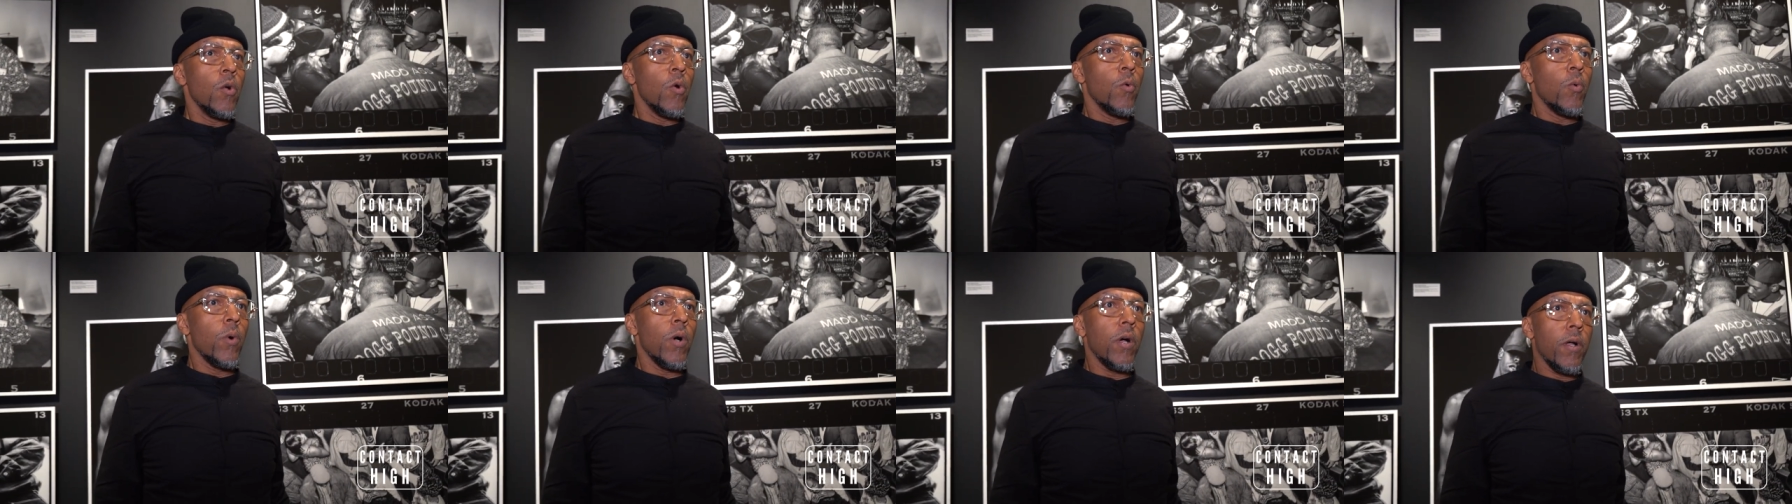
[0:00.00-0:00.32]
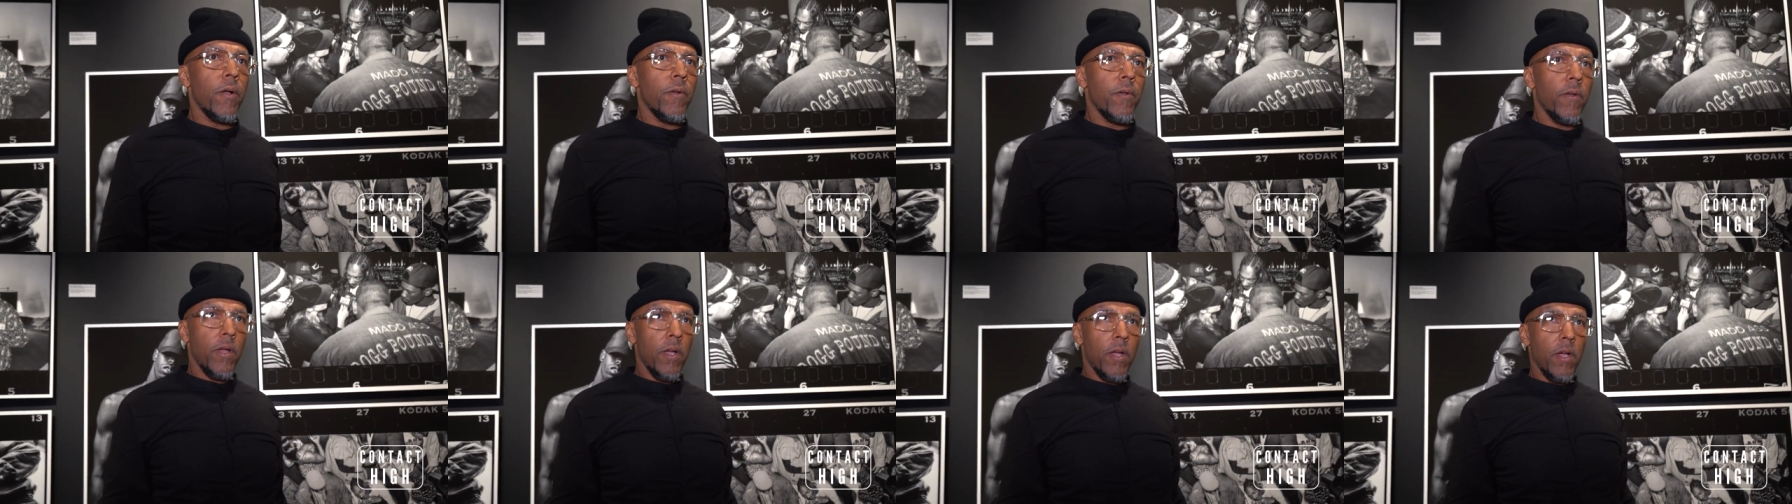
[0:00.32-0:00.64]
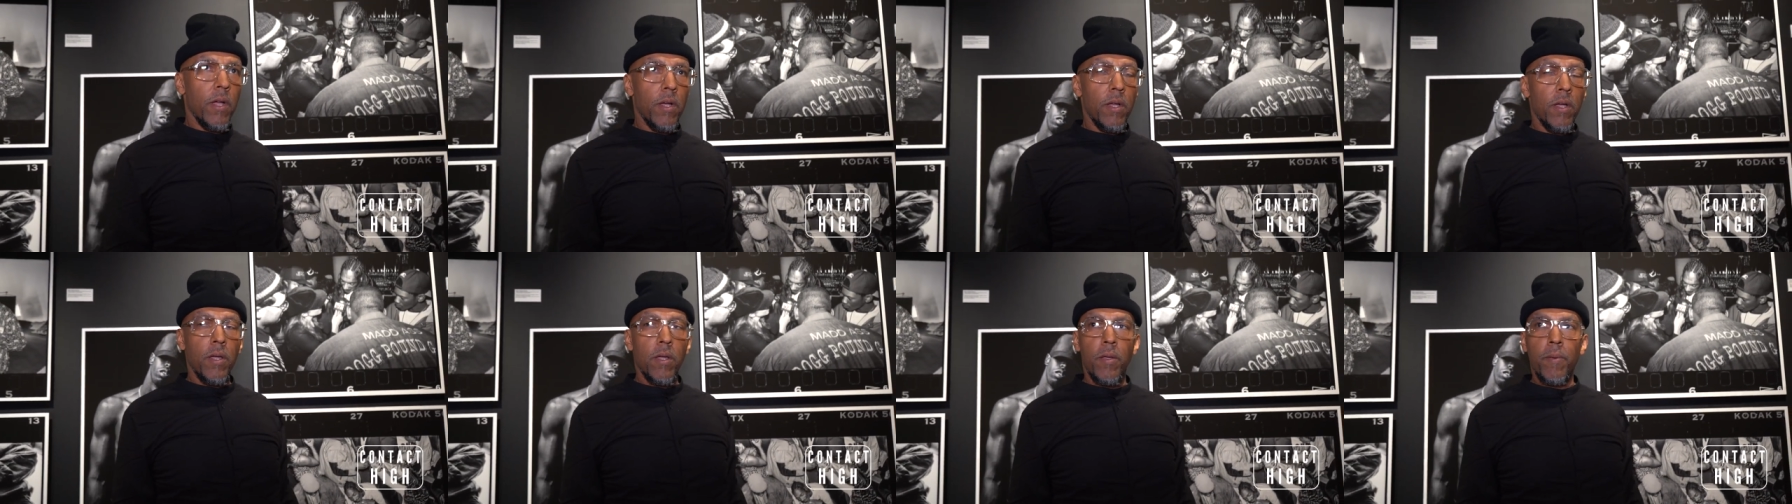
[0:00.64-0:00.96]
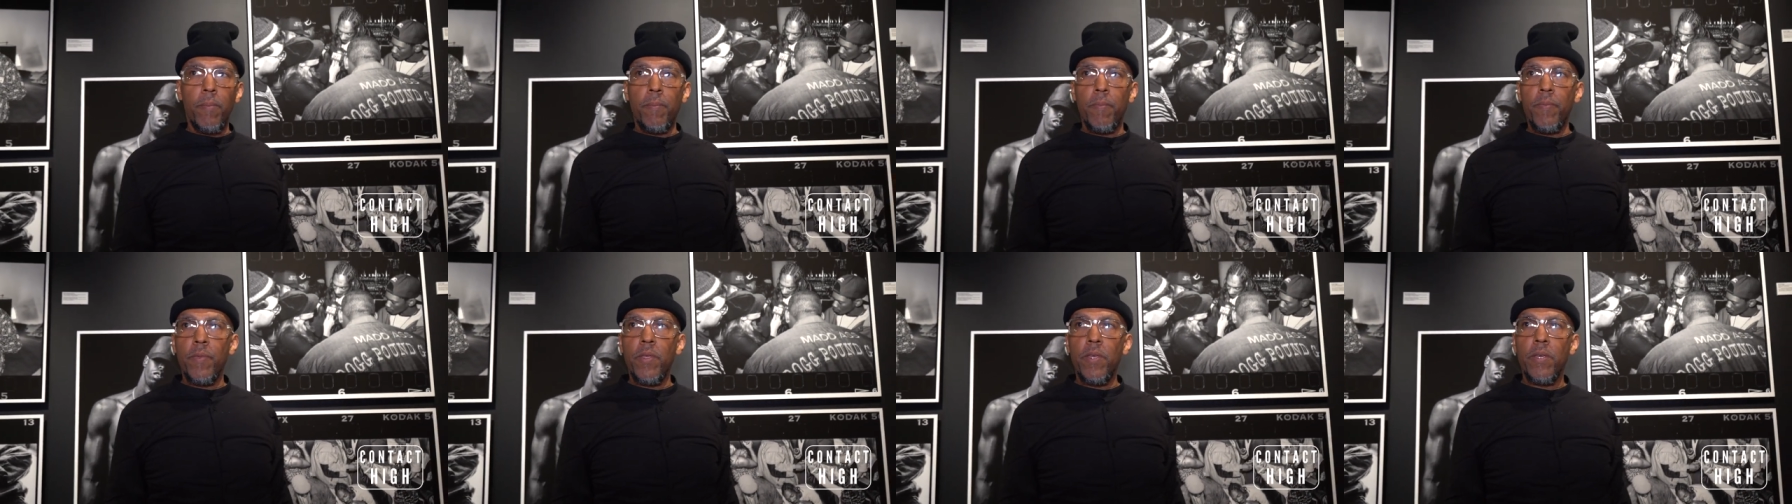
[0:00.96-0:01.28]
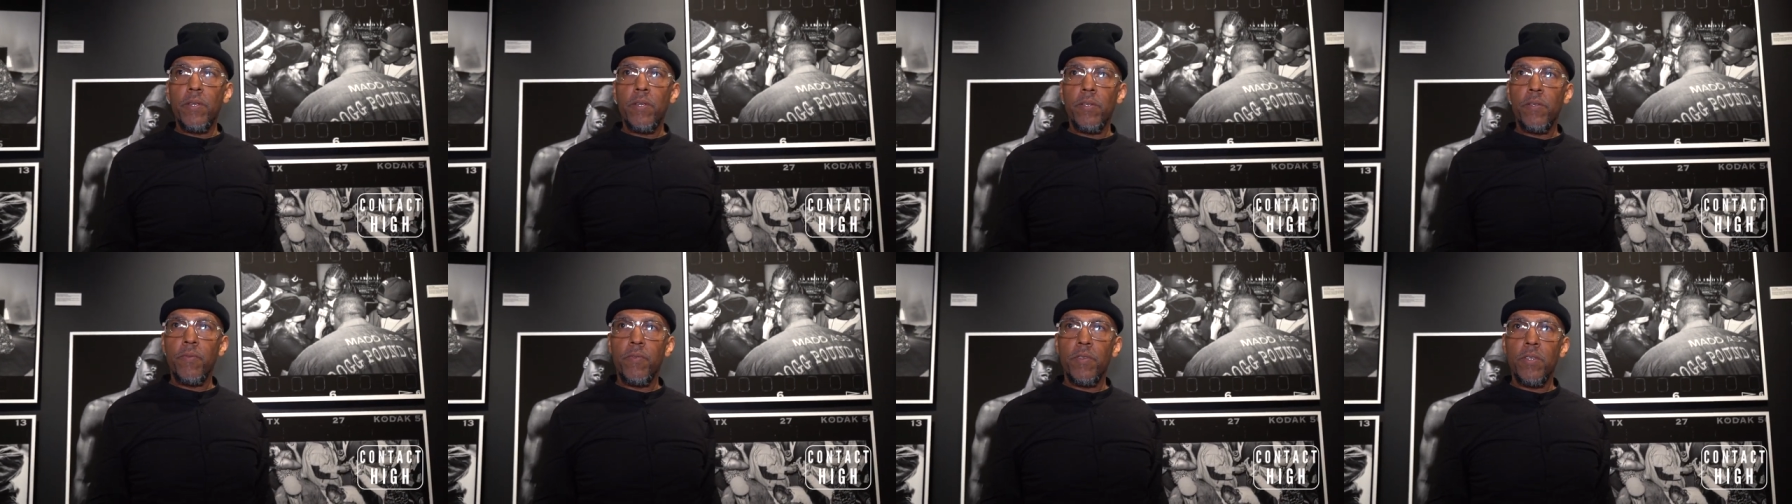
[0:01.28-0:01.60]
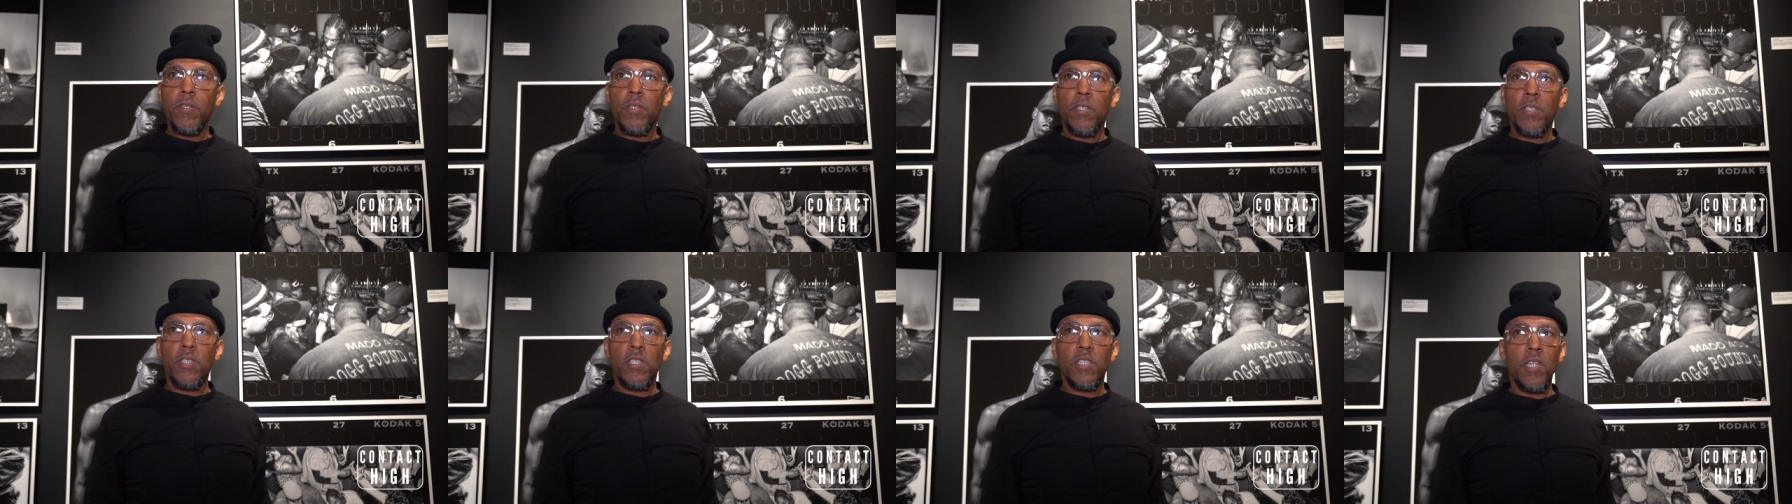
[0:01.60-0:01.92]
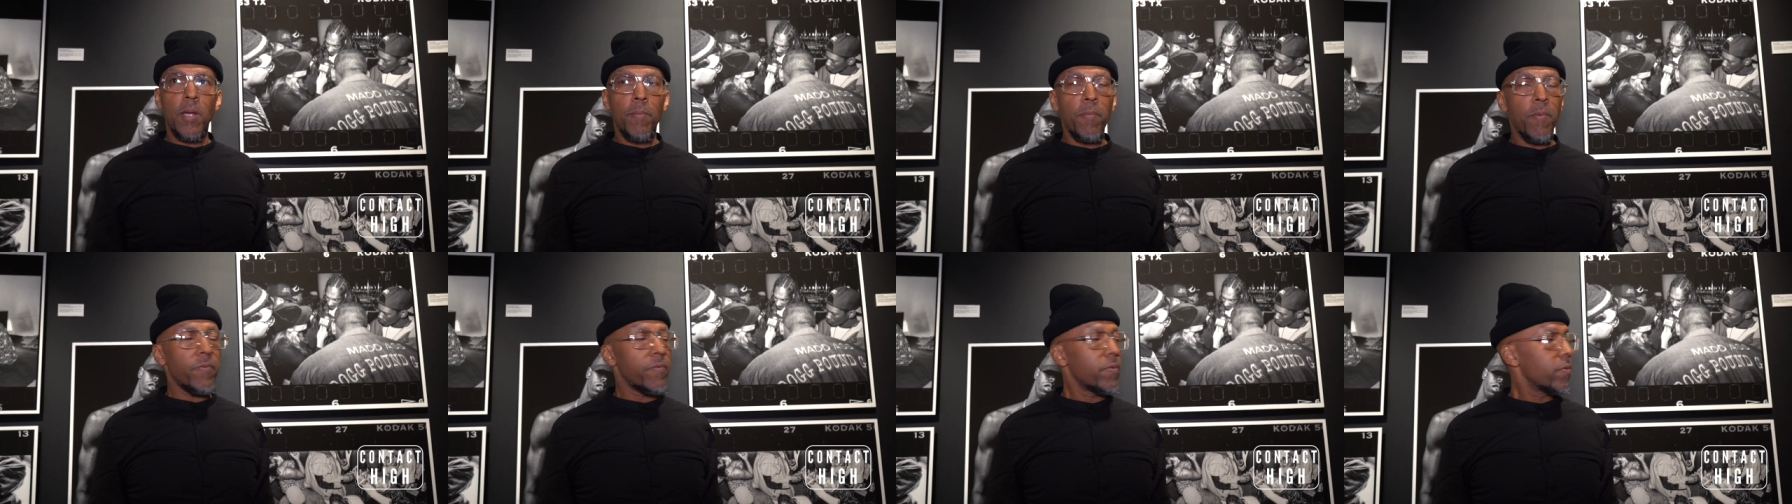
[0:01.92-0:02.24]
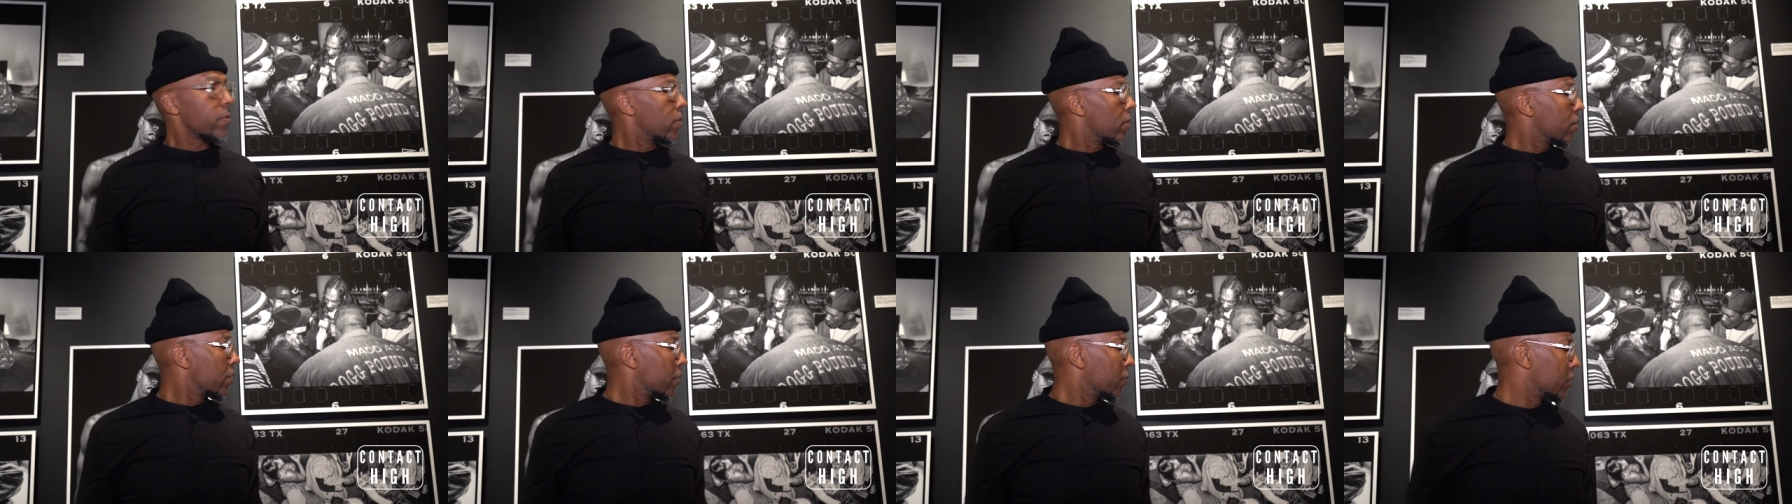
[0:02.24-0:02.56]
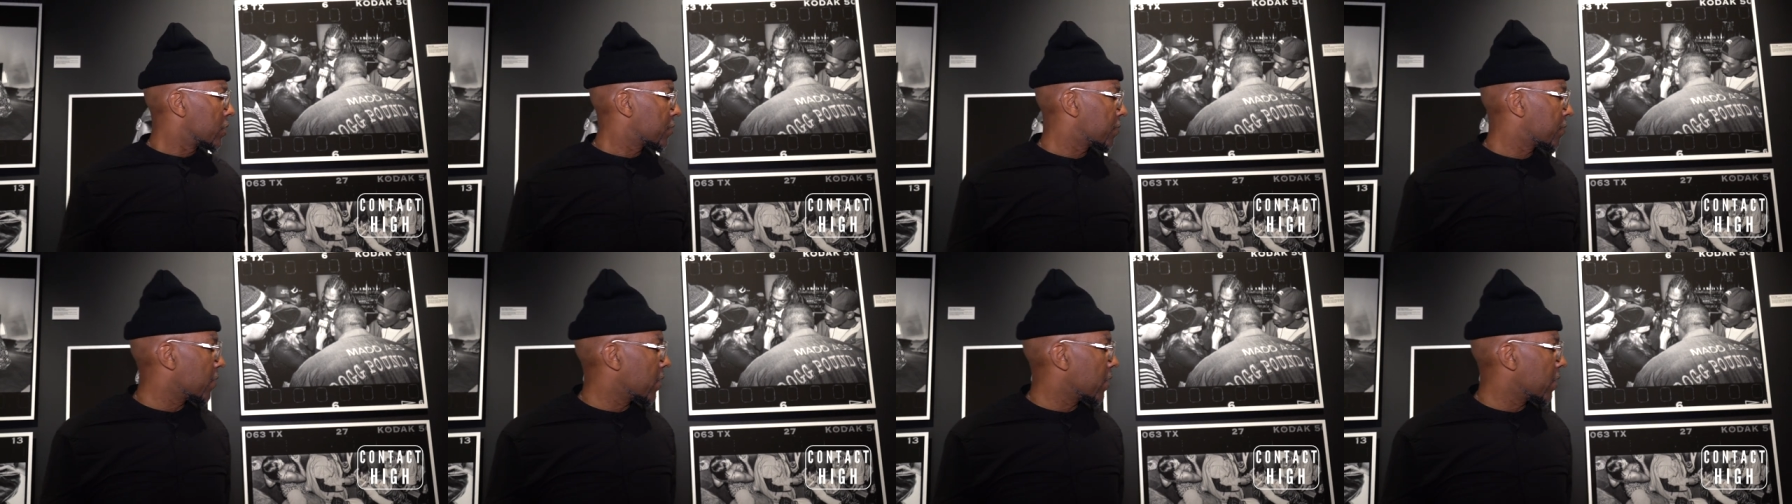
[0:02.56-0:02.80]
Well, what's